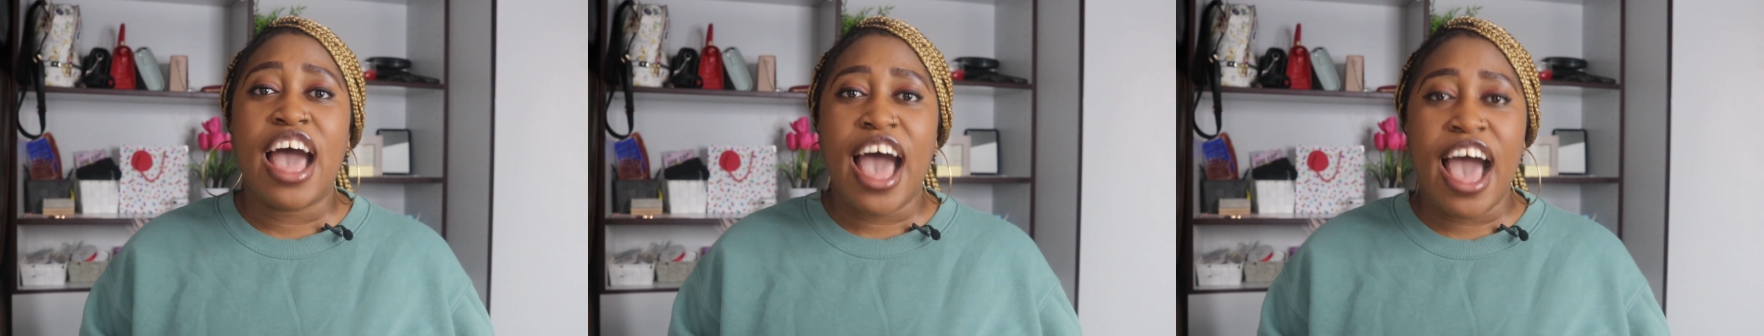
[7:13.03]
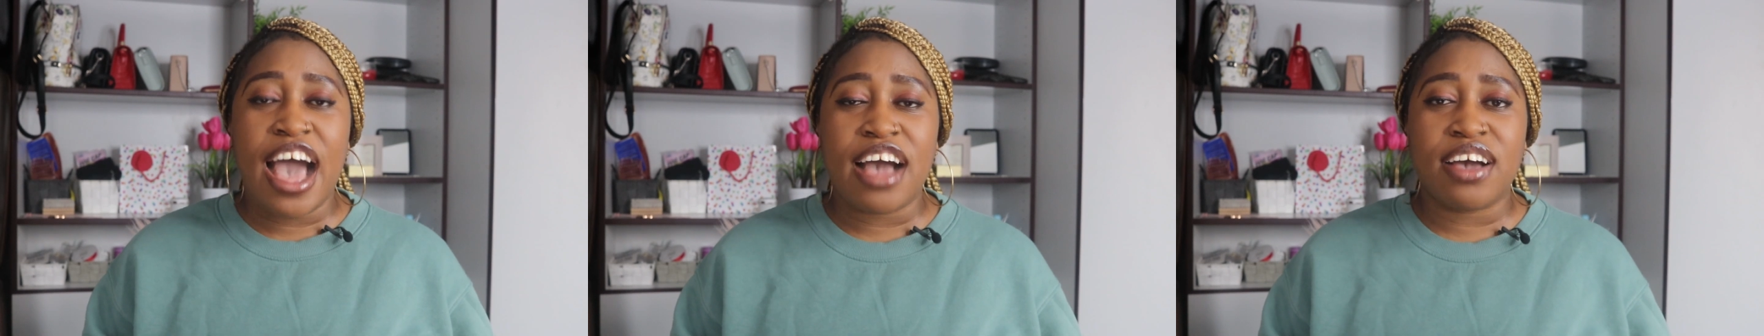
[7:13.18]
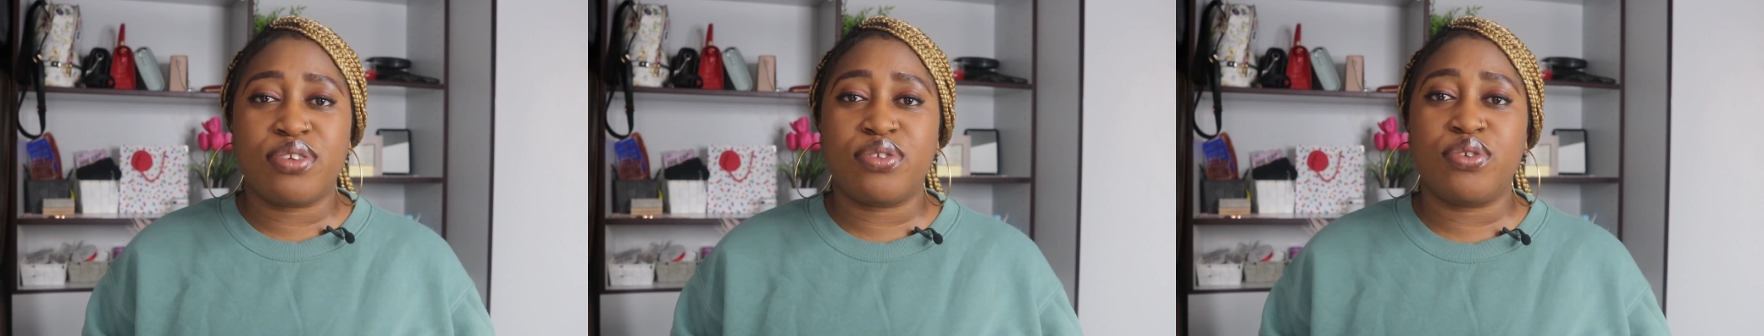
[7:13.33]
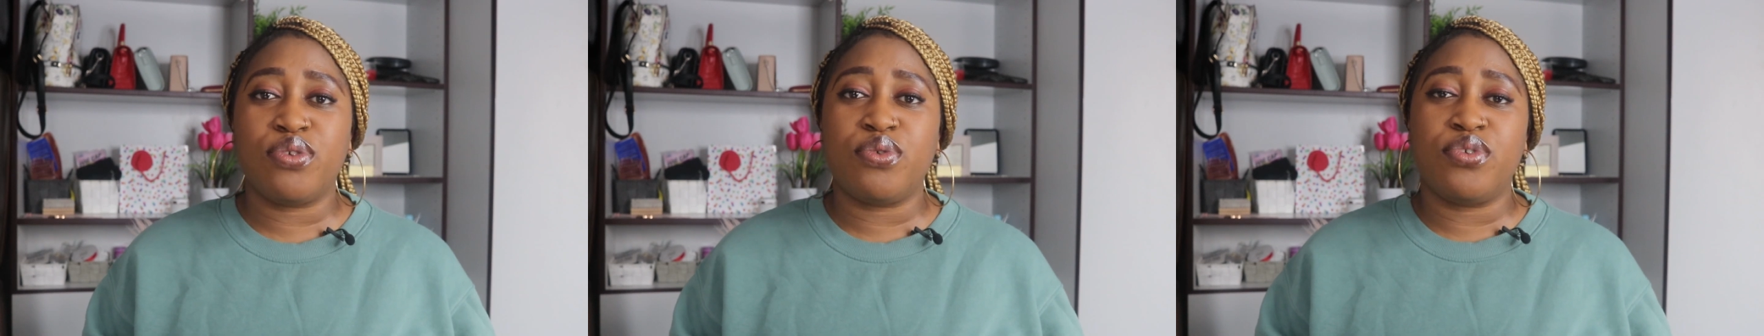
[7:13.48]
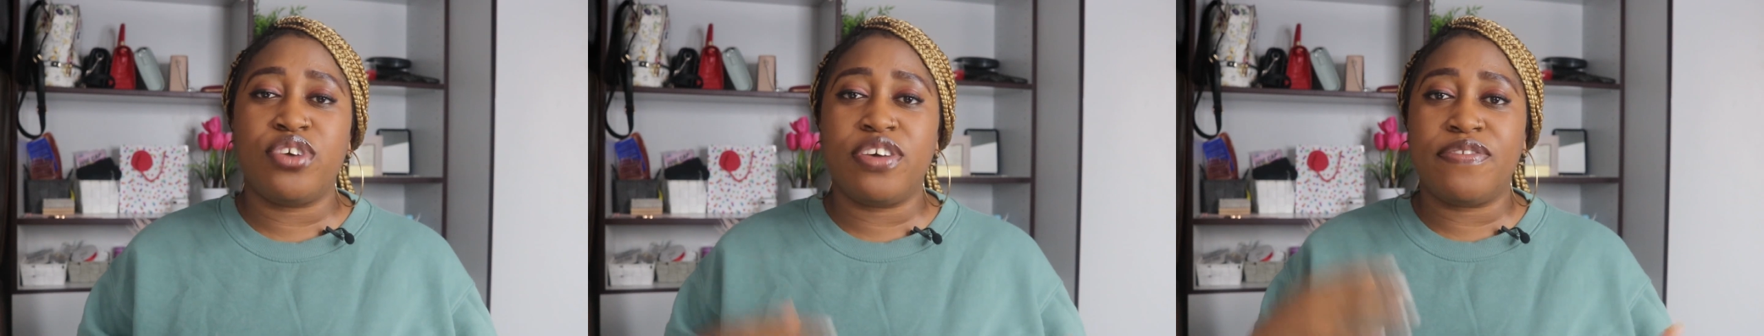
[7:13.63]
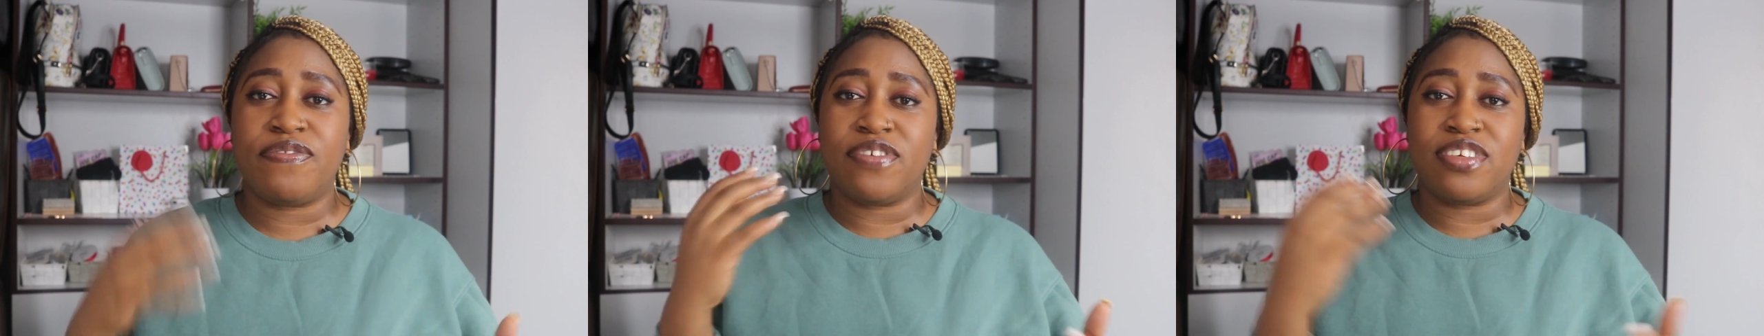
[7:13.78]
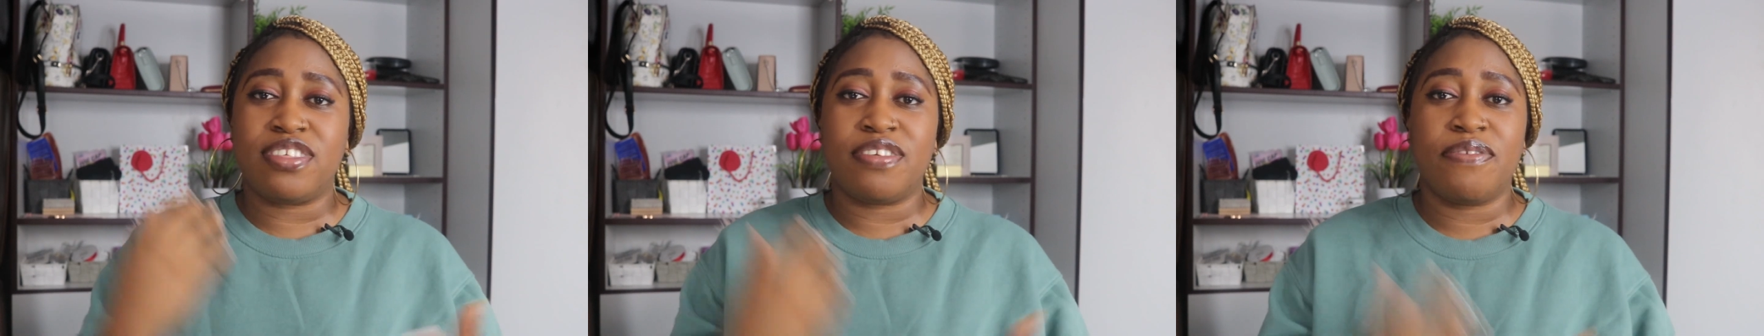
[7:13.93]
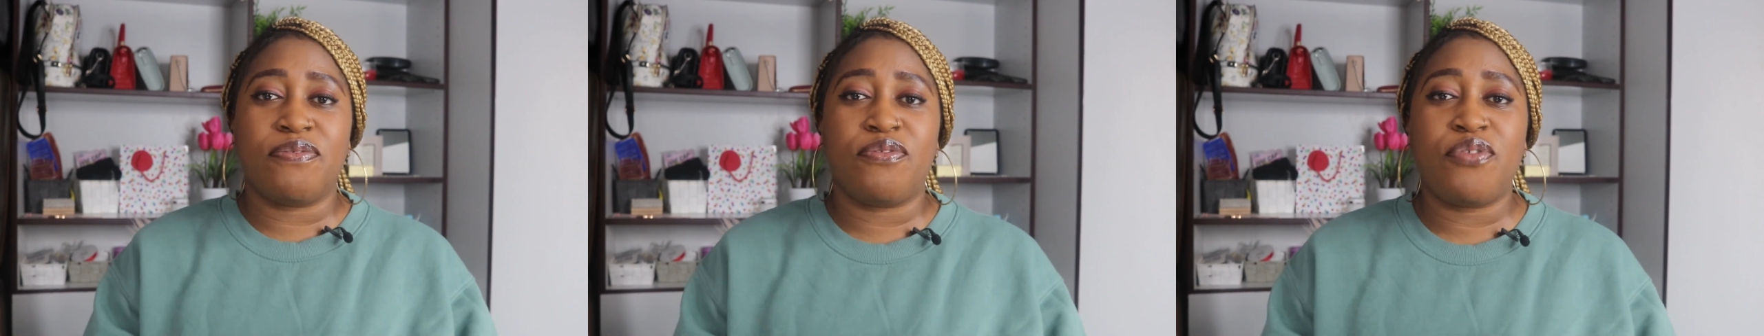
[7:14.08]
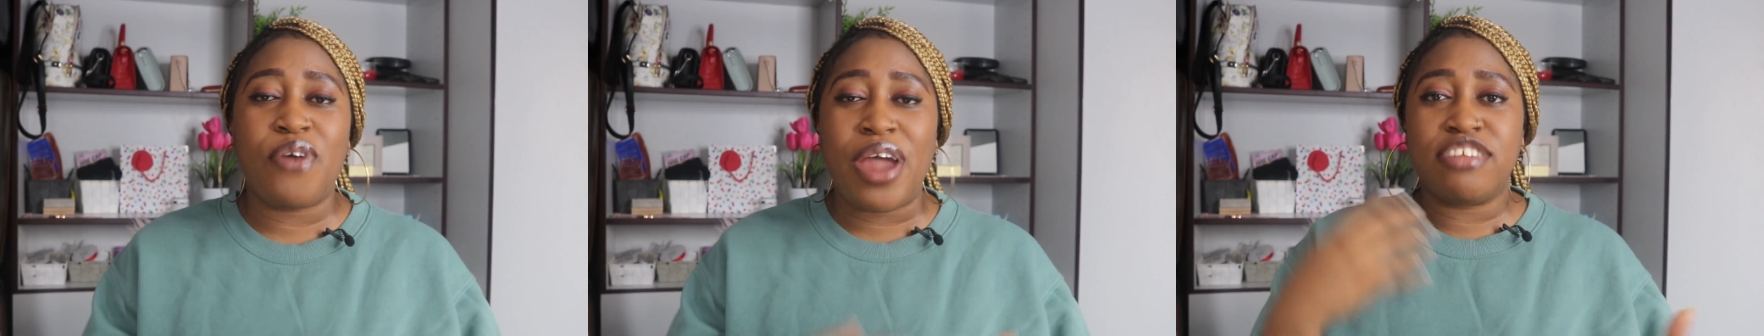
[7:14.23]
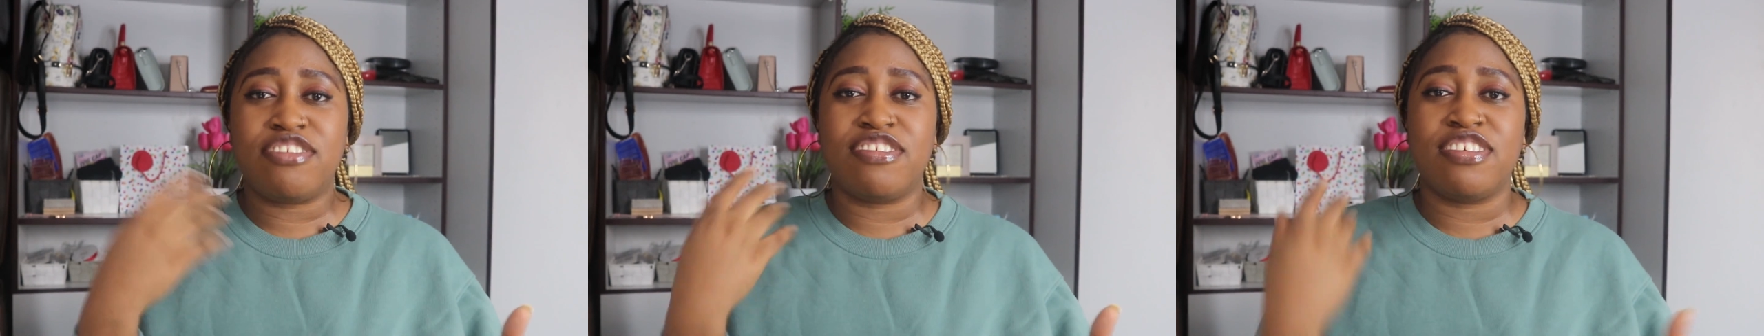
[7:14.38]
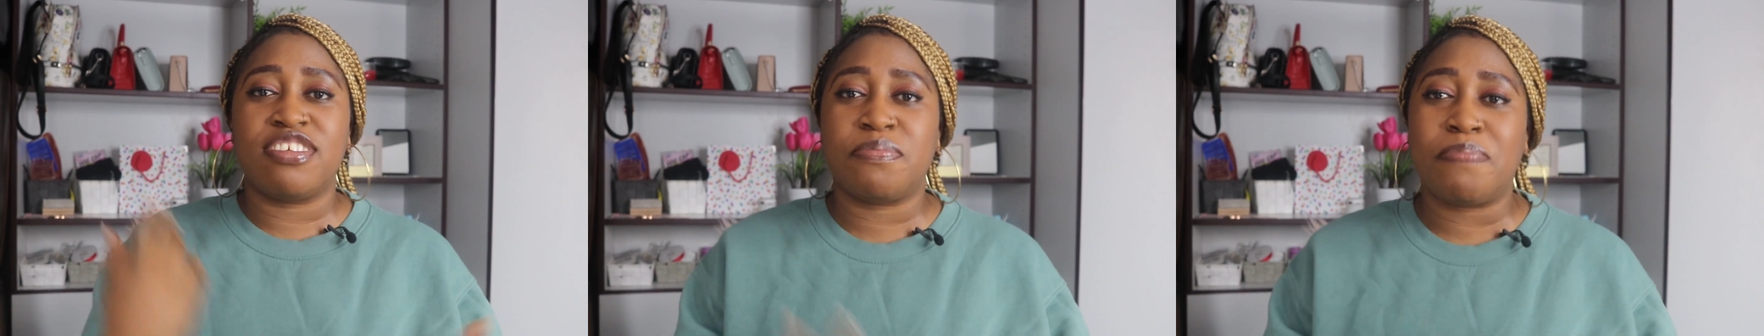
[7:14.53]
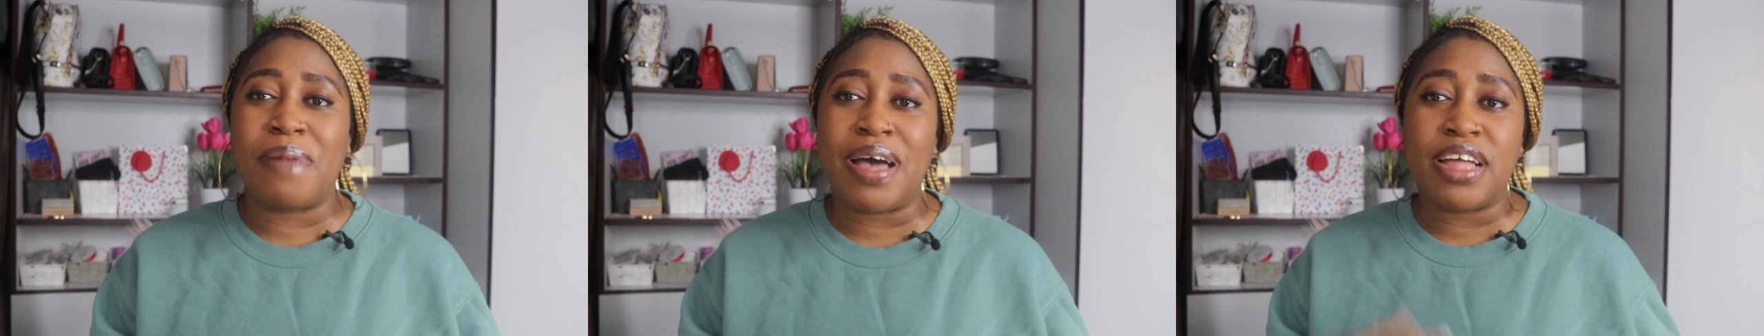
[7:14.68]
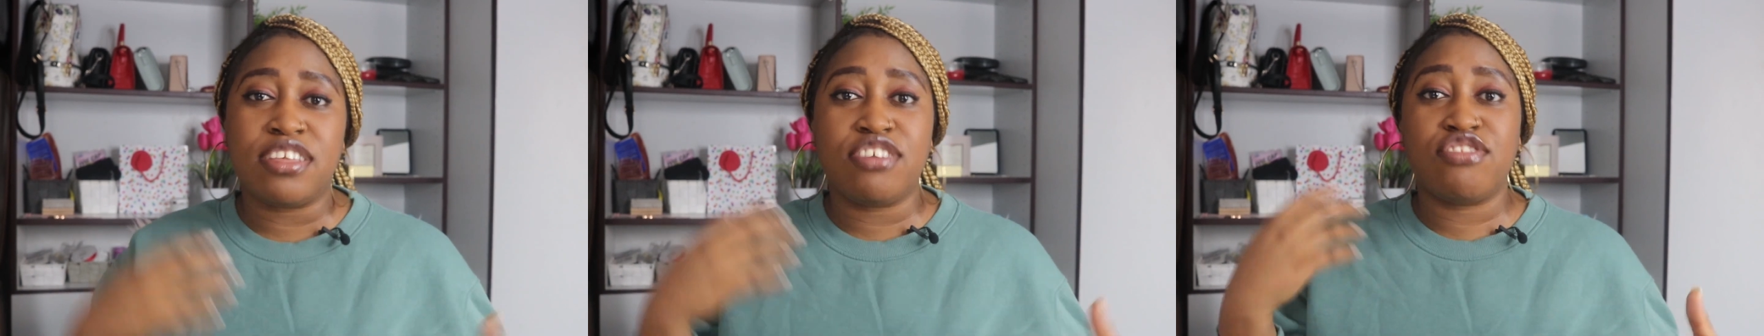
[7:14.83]
ask you, if it's in French, in
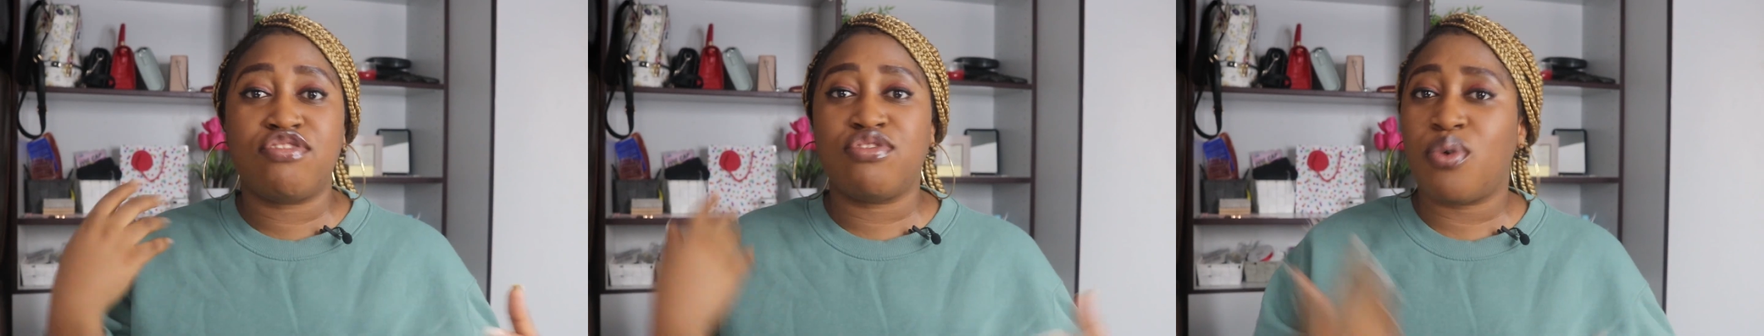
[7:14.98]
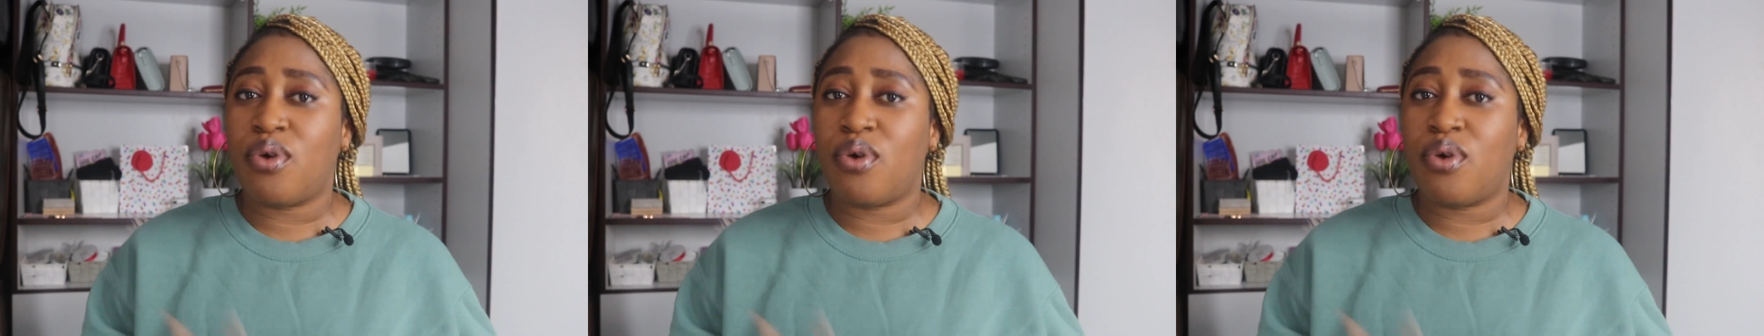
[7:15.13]
Spanish,